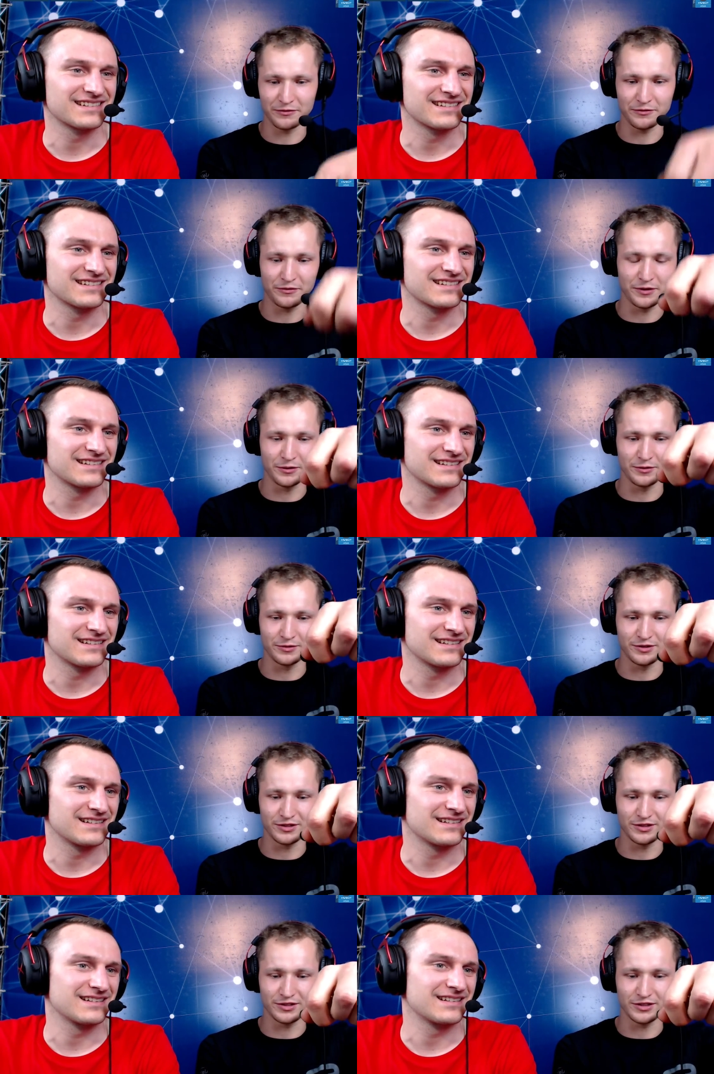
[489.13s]
Speaker 1: a few
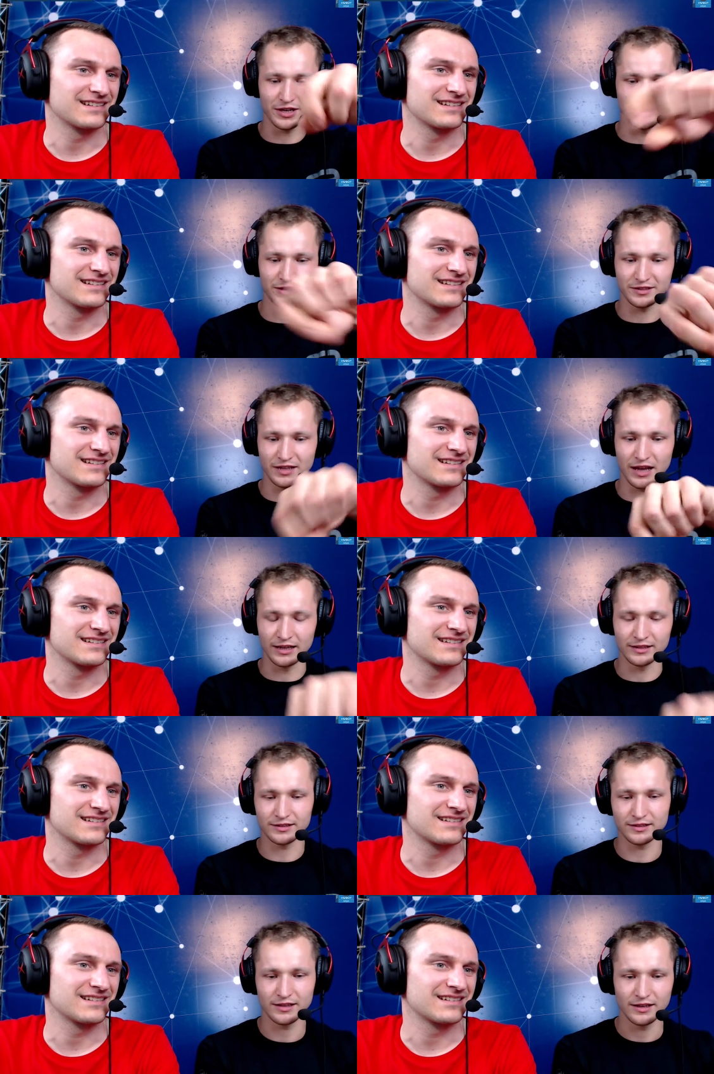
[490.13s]
Chinese
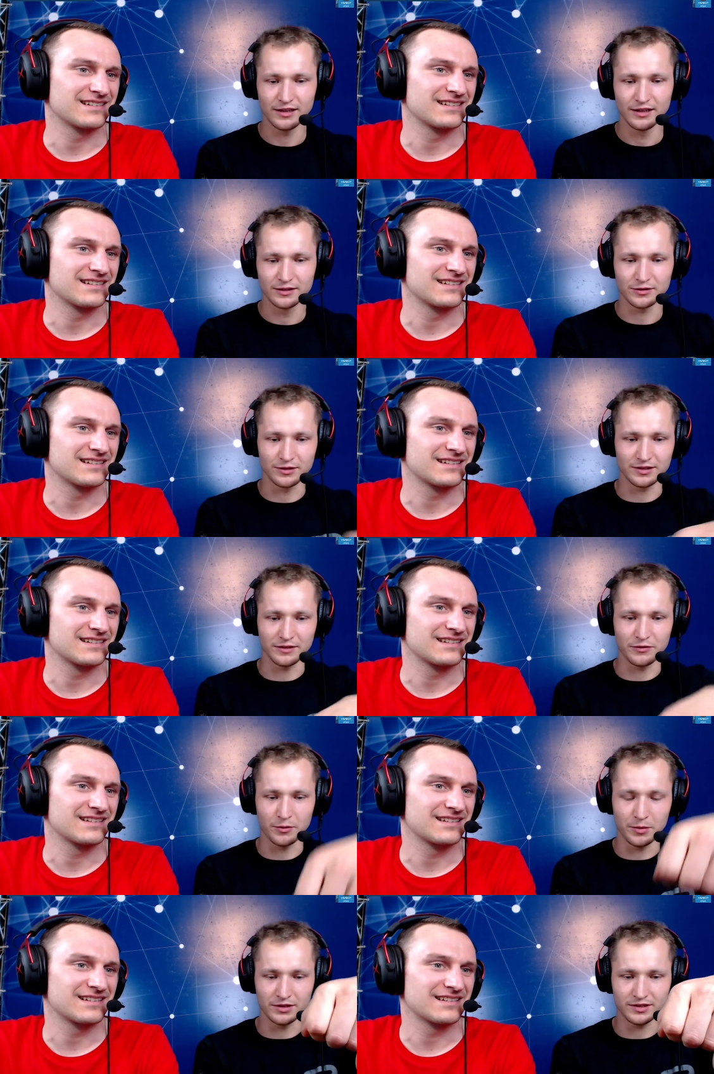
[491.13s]
signs. So it's
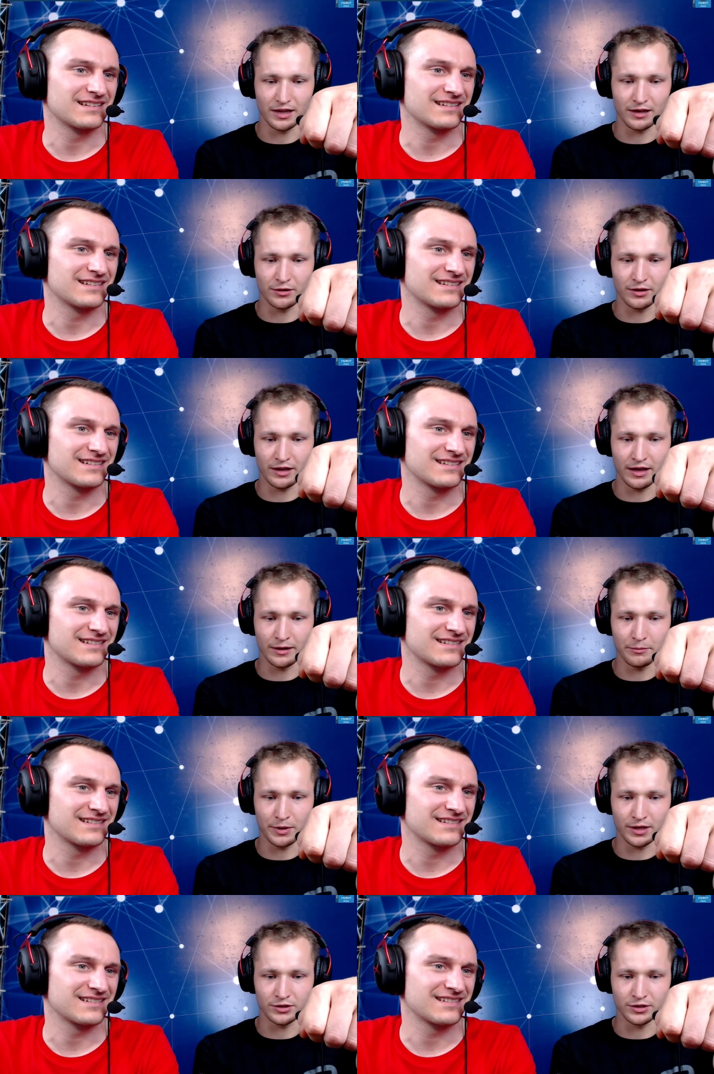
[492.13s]
for me, it's like looking at a
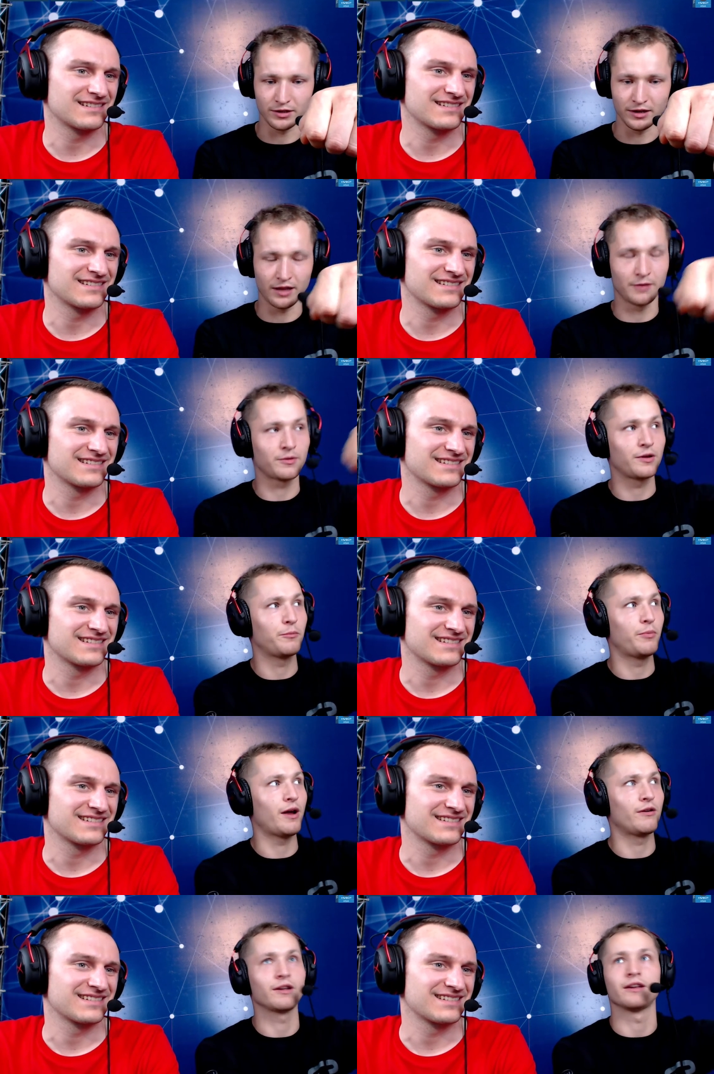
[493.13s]
picture and I am
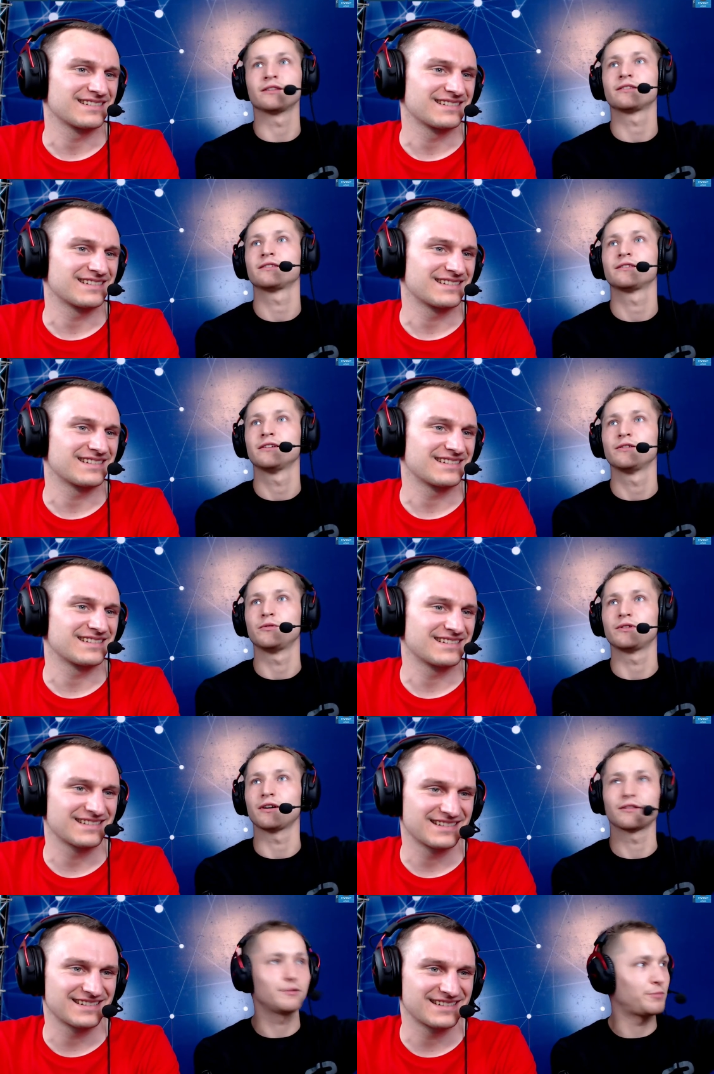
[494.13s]
comparing it
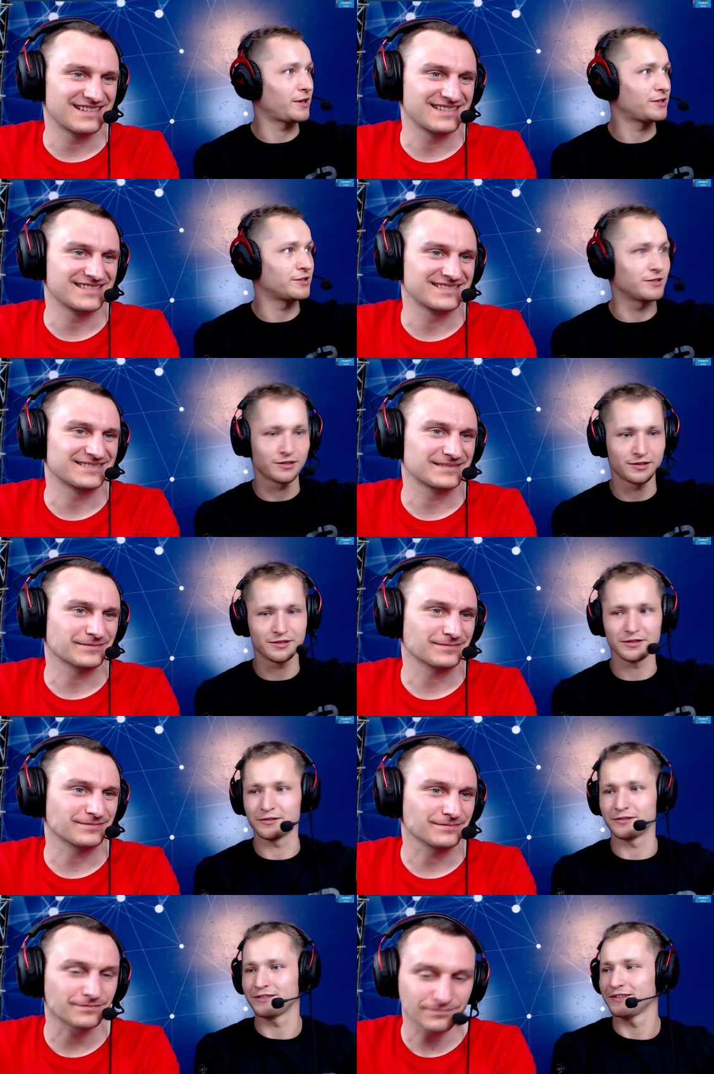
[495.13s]
with
Speaker 2: other pictures.
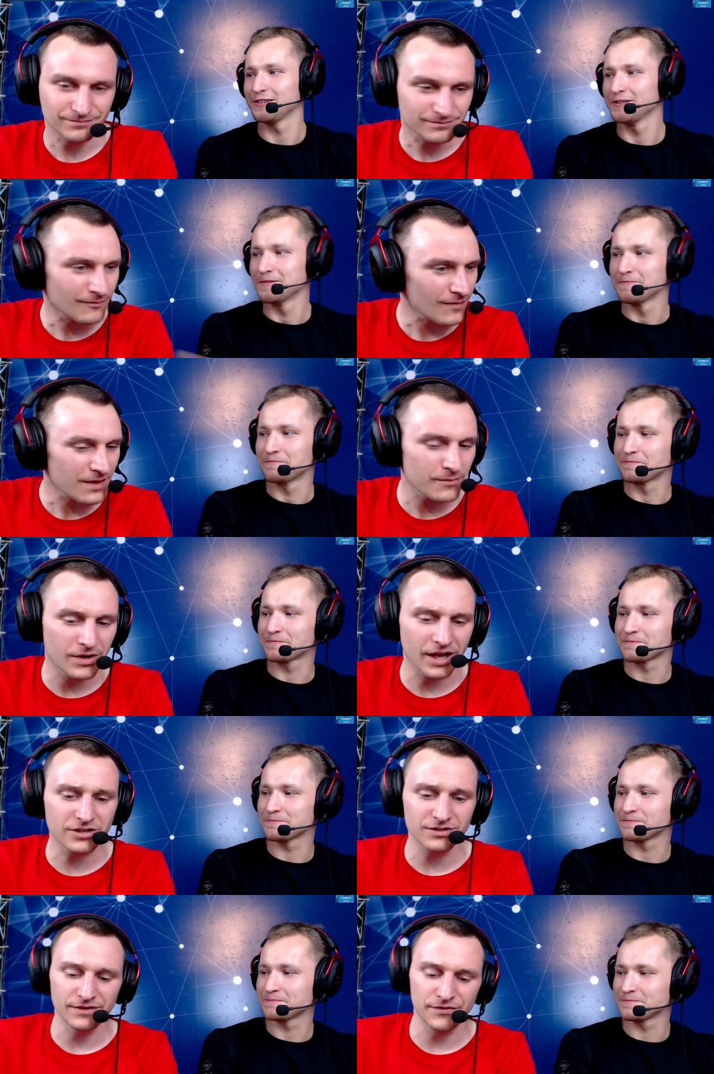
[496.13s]
So. But
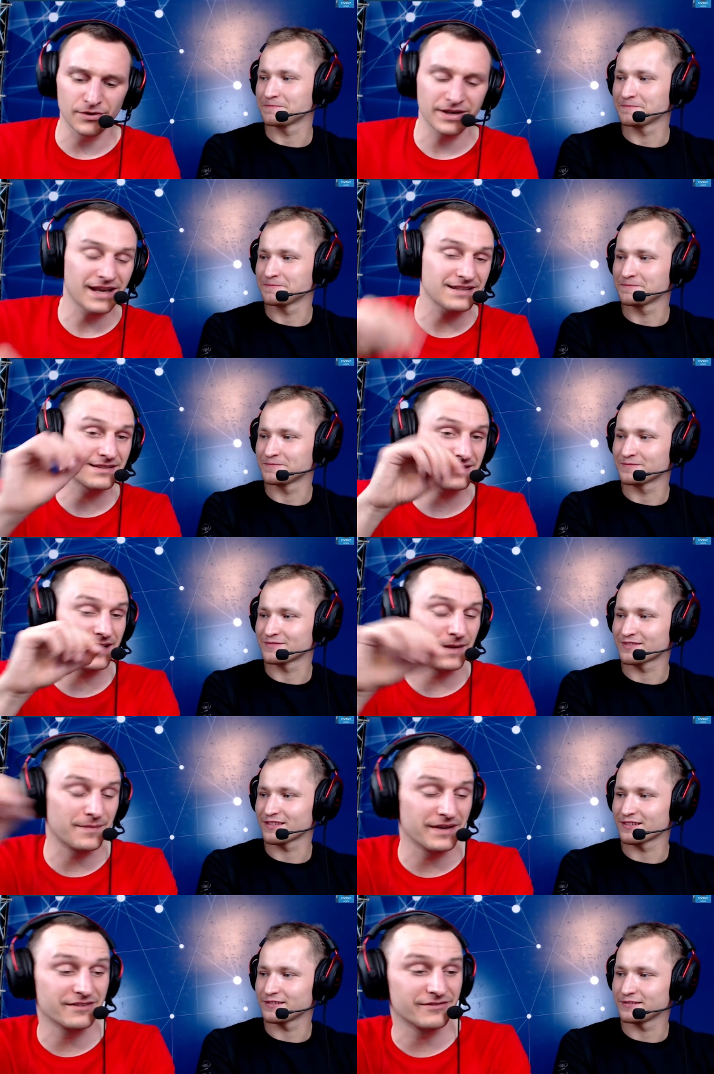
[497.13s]
actually, if you look at
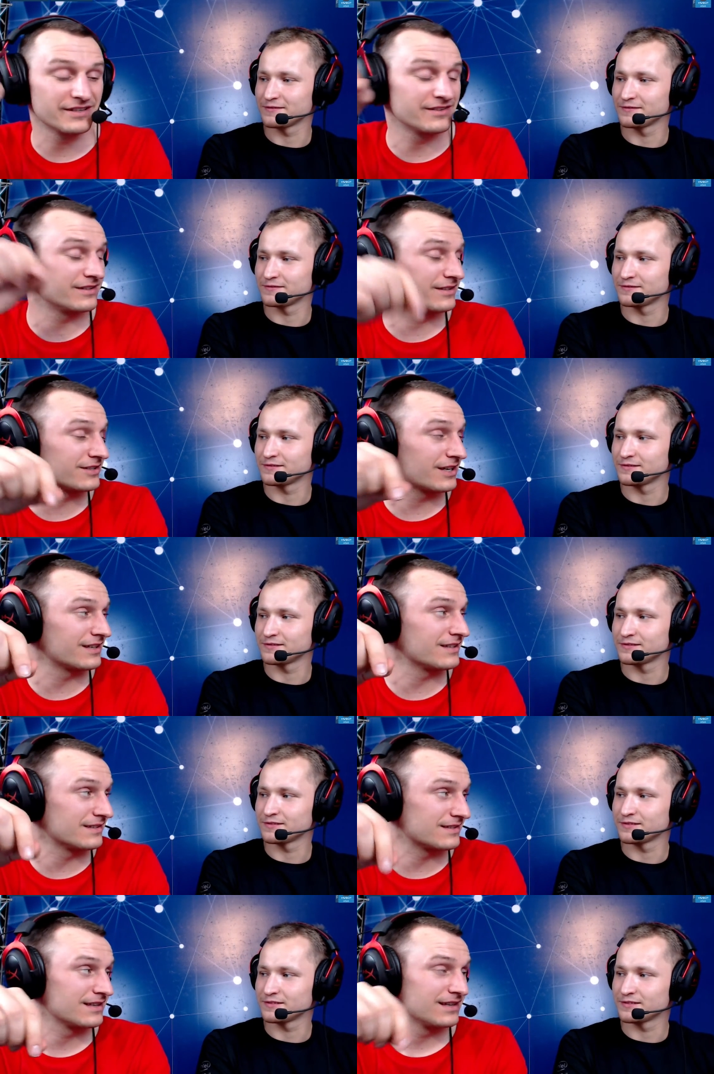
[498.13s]
Taipei written in
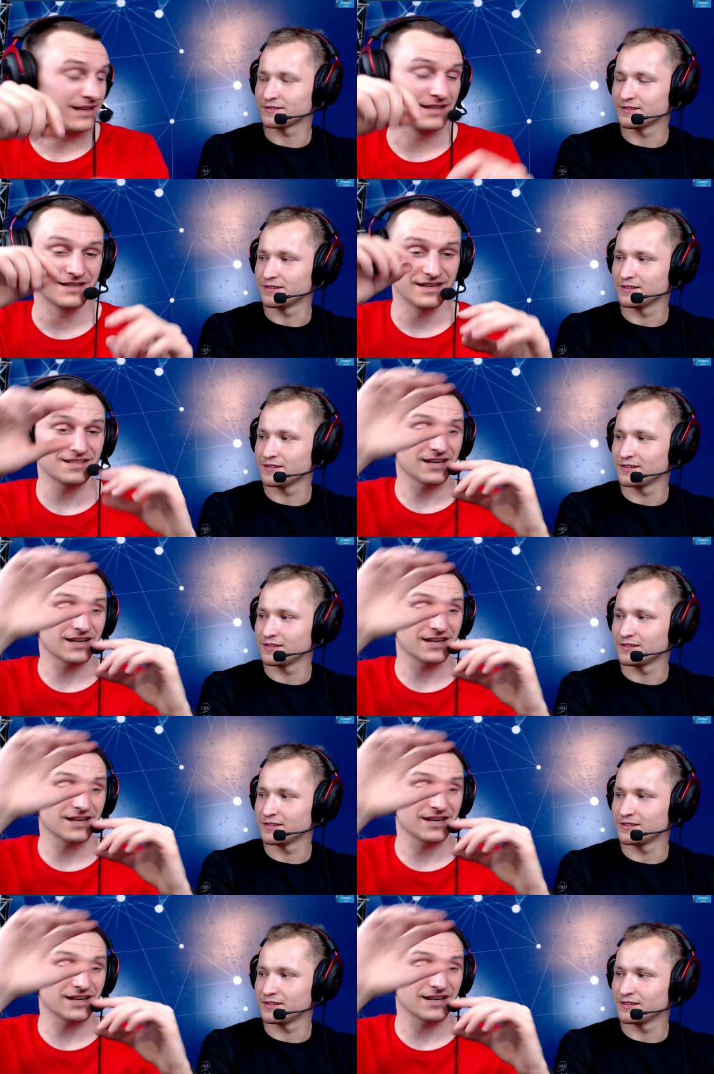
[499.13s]
Chinese, it,